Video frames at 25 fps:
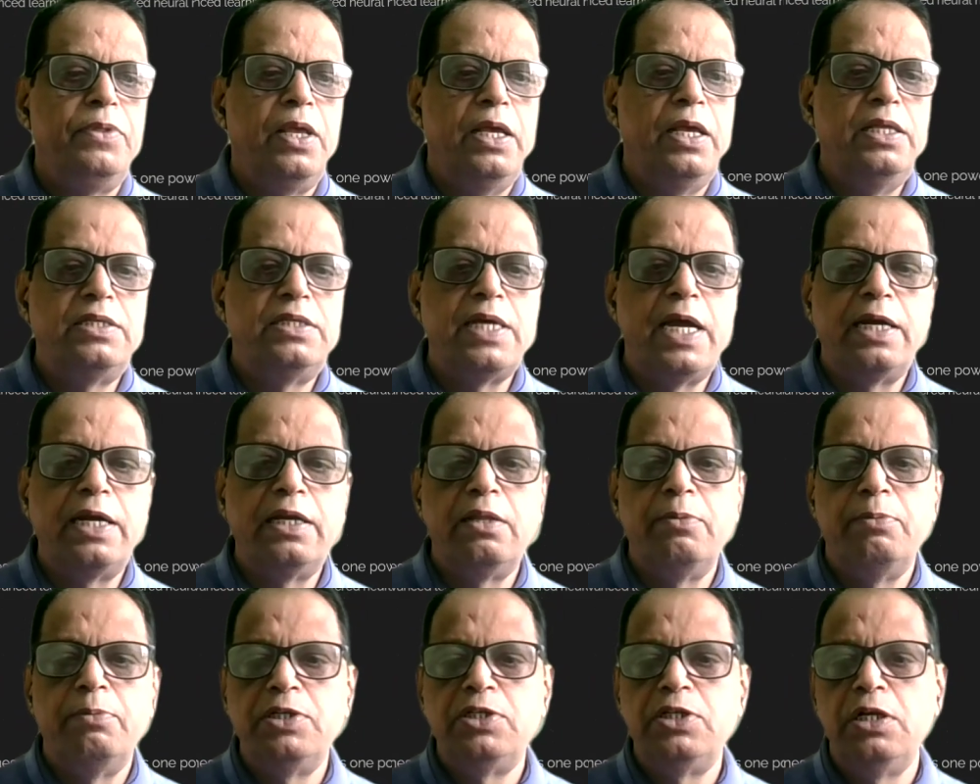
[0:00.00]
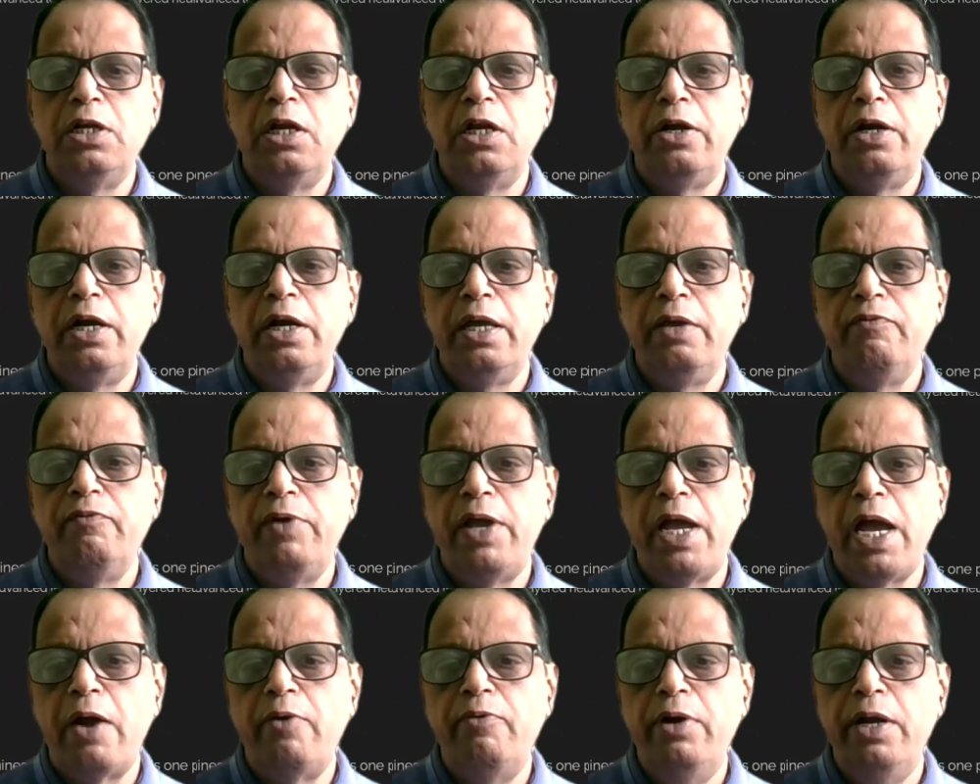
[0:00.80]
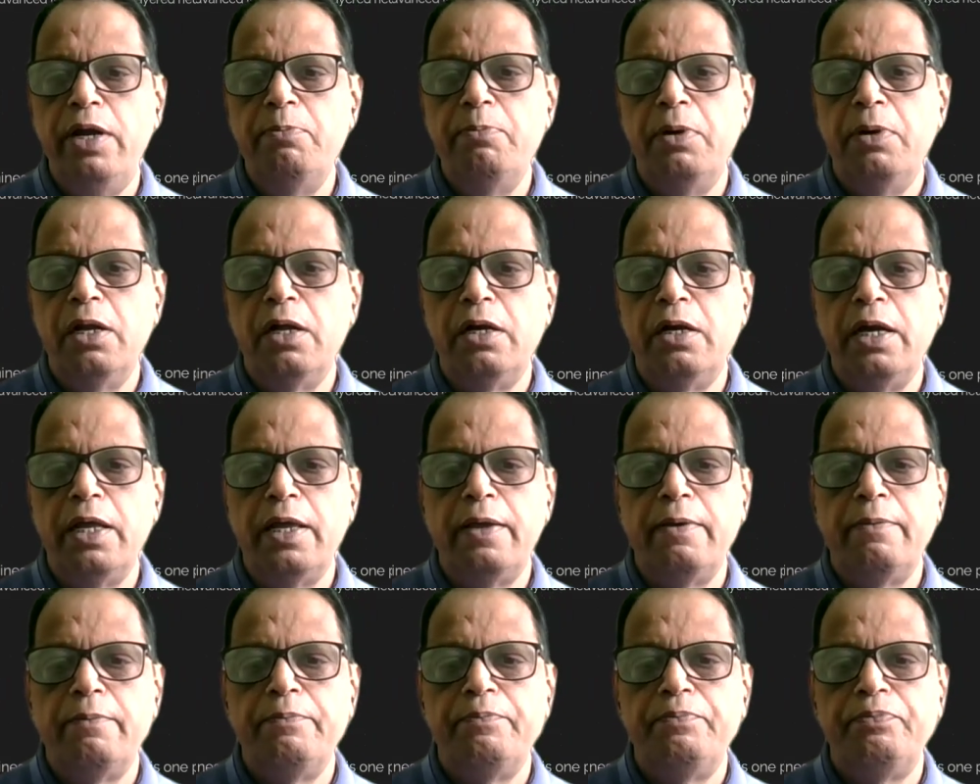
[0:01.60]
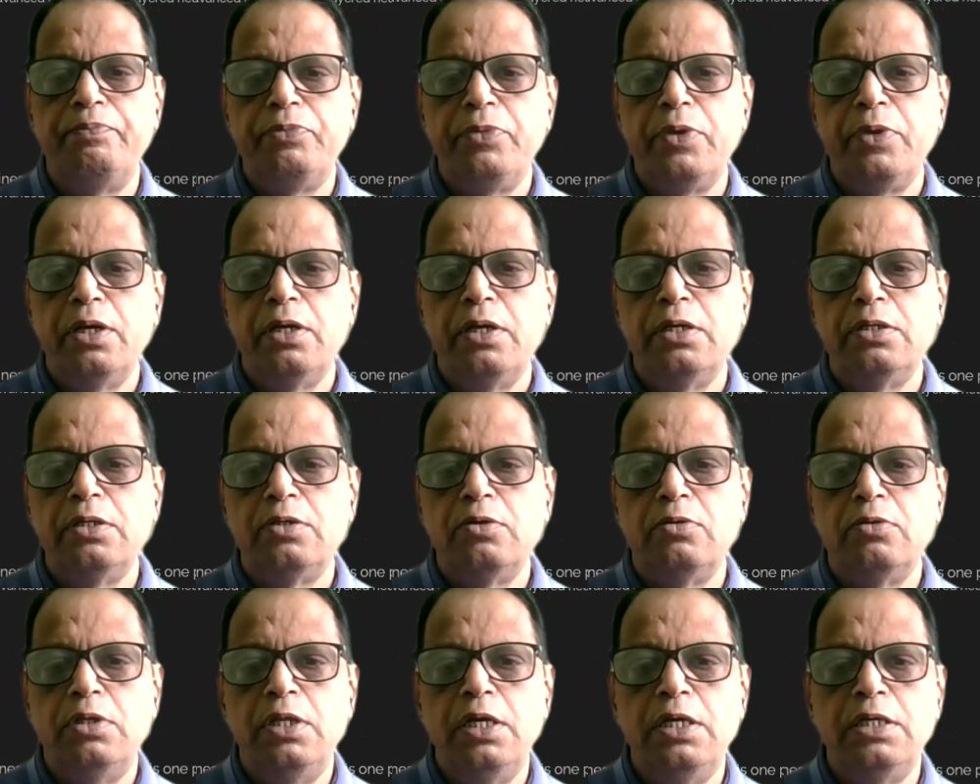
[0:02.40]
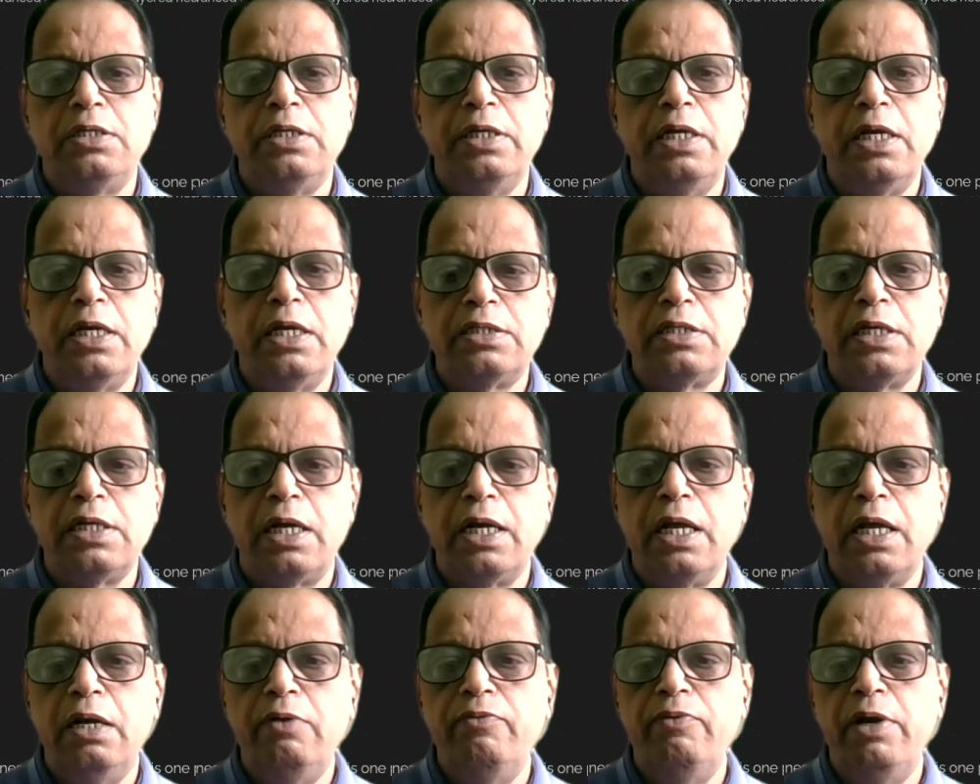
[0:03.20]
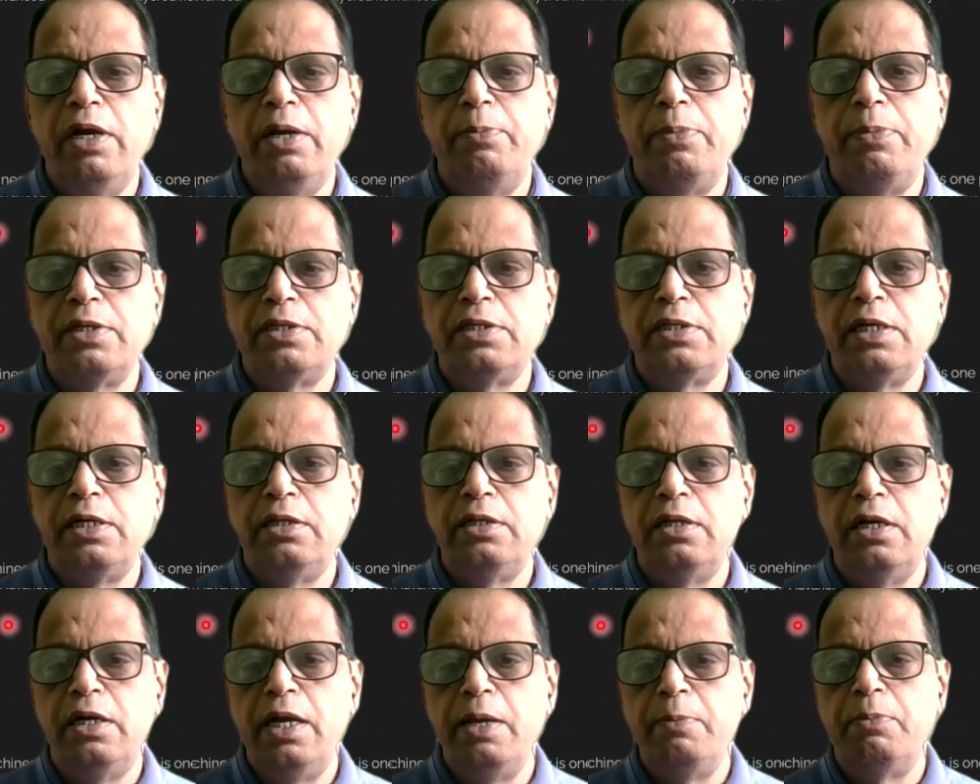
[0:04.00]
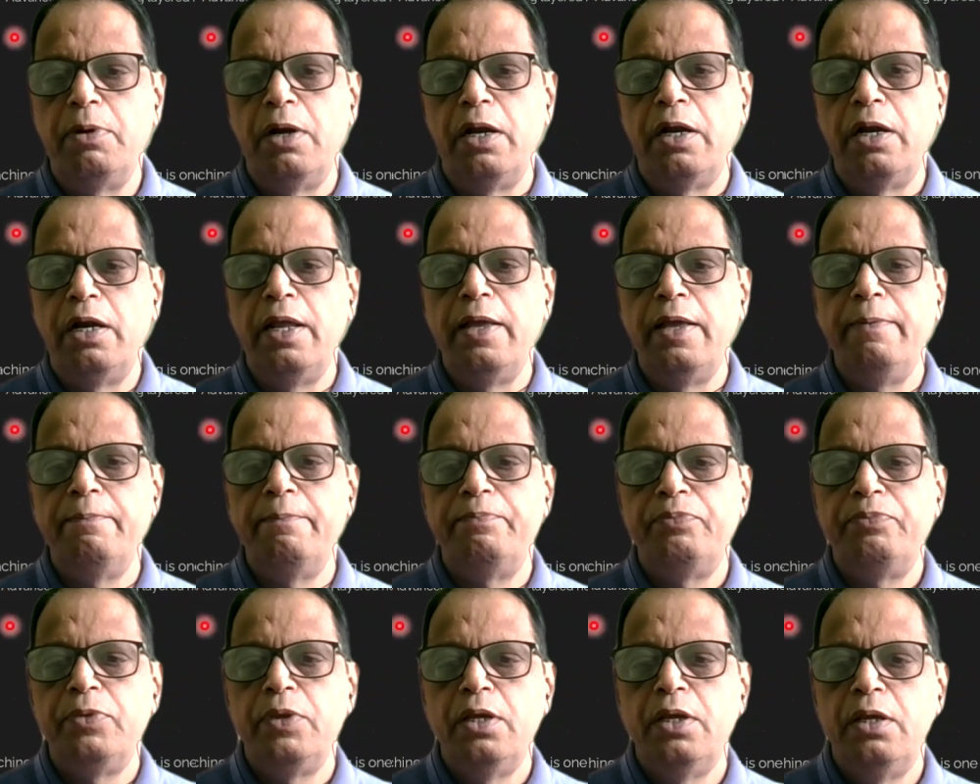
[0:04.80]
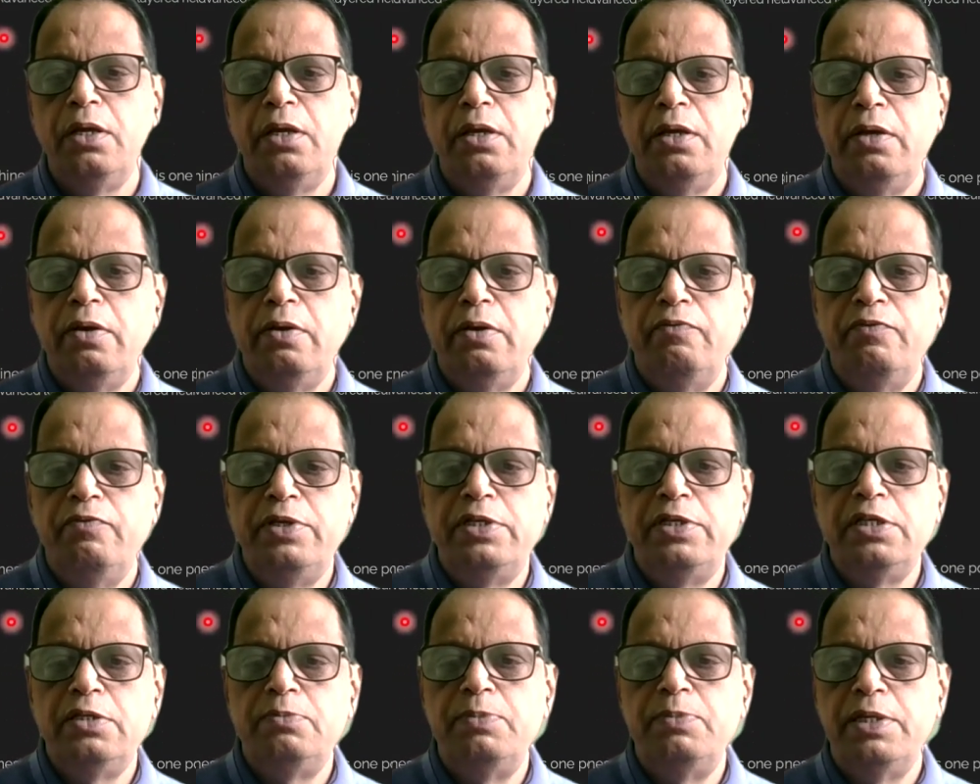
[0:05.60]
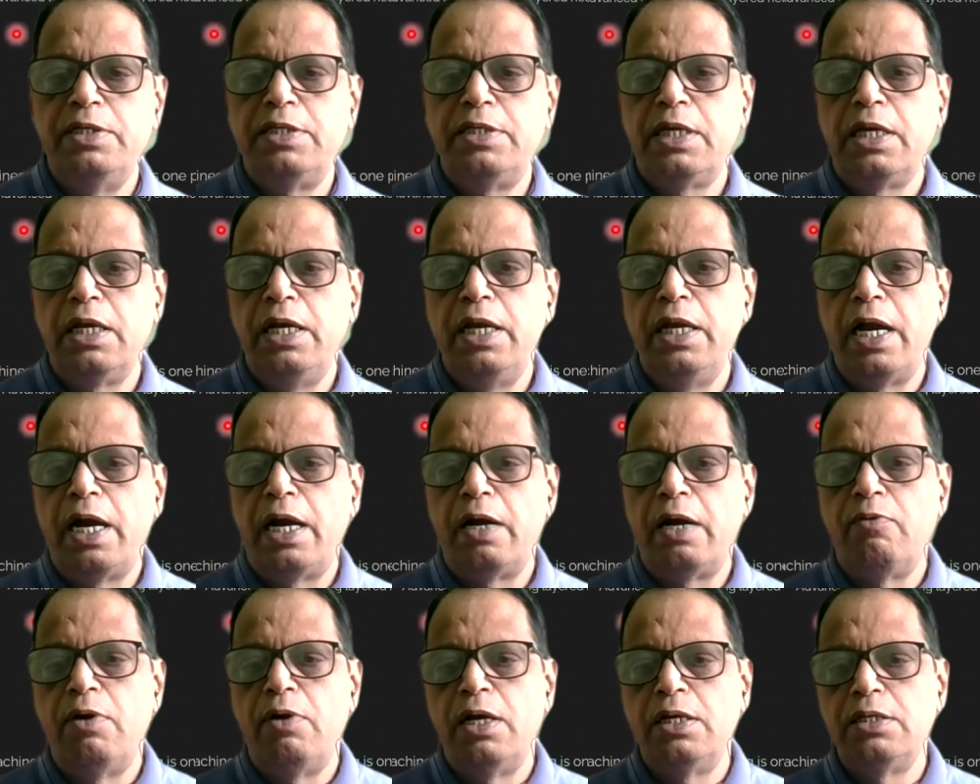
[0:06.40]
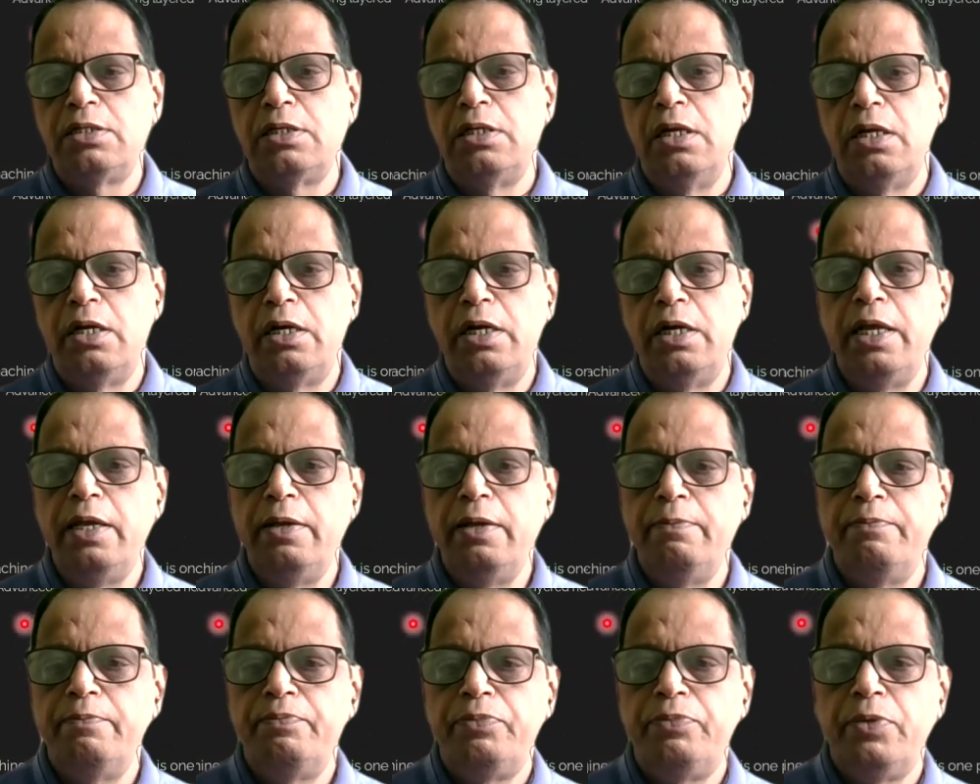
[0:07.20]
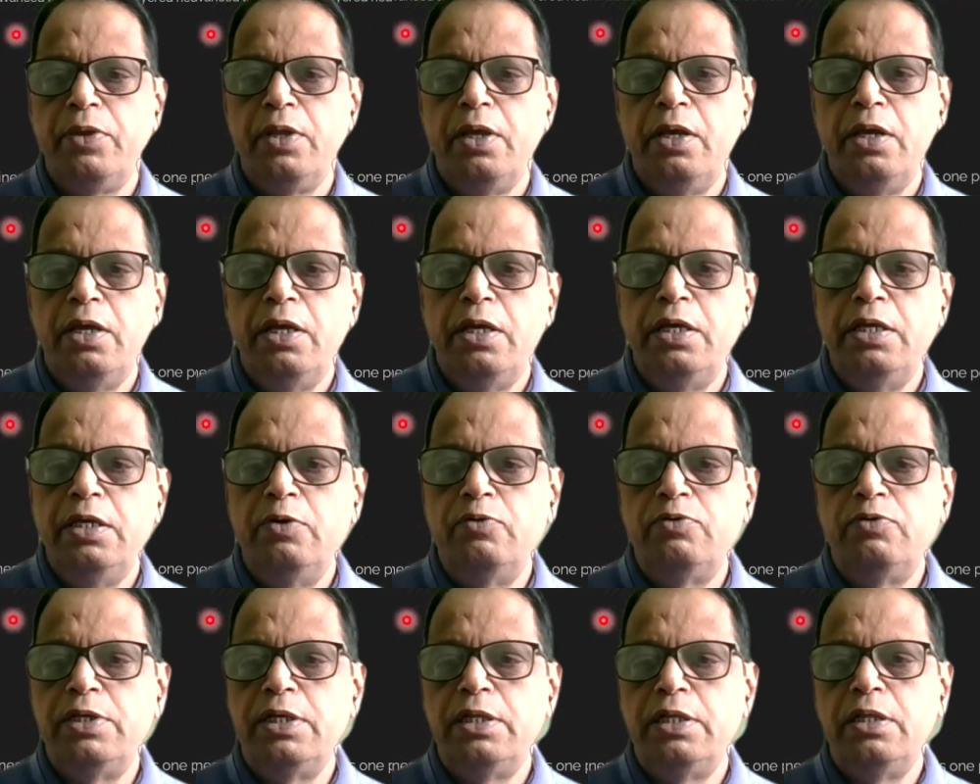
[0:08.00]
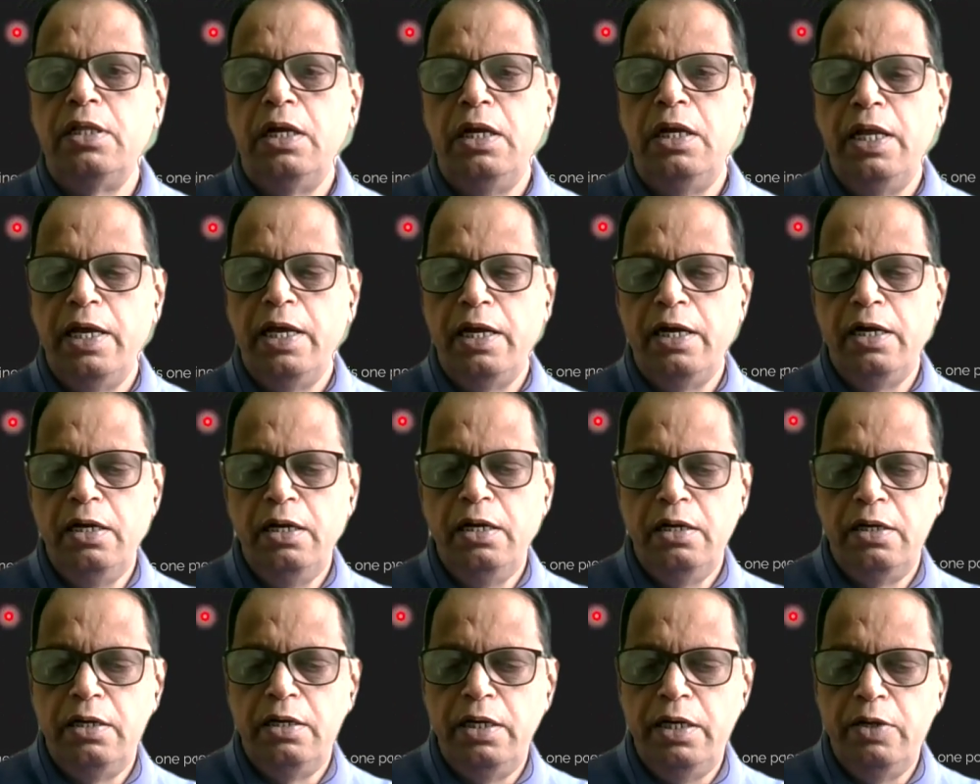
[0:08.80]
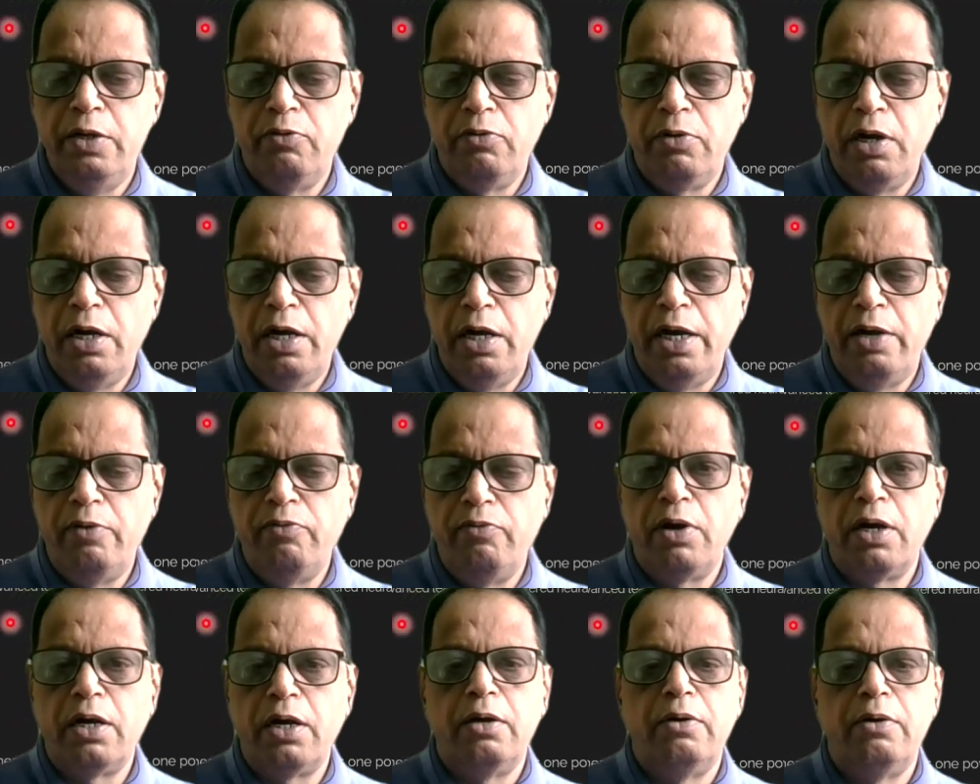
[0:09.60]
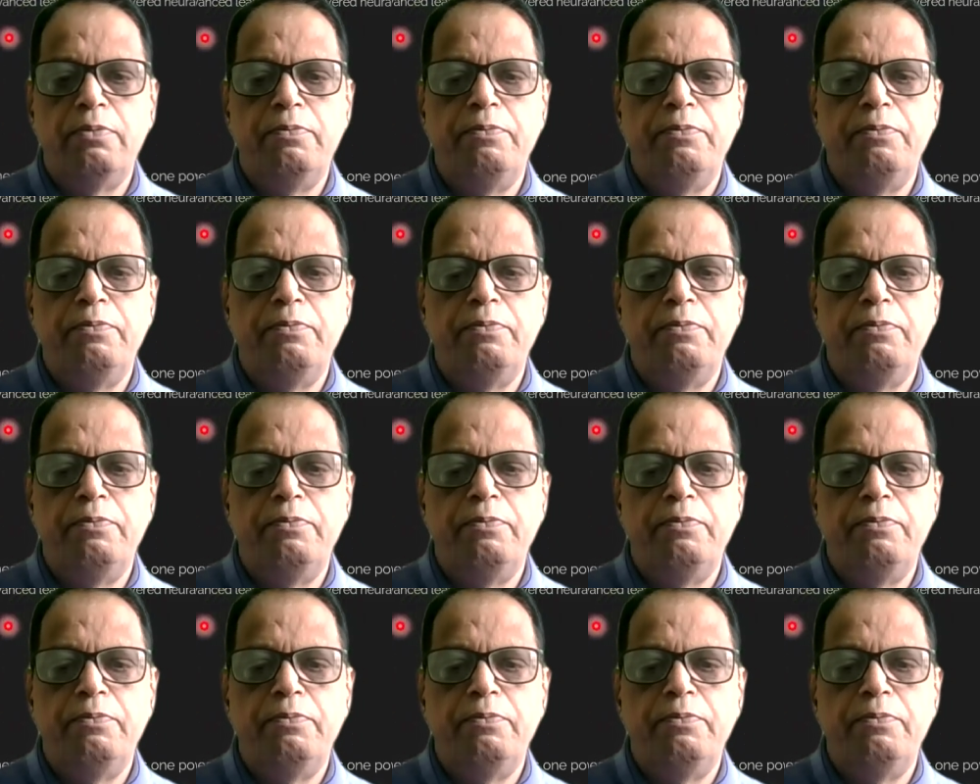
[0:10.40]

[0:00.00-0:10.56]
Inside the machine learning, we have deep learning. So this inner circle will represent the deep learning, which is basically advanced learning using the layered neural network.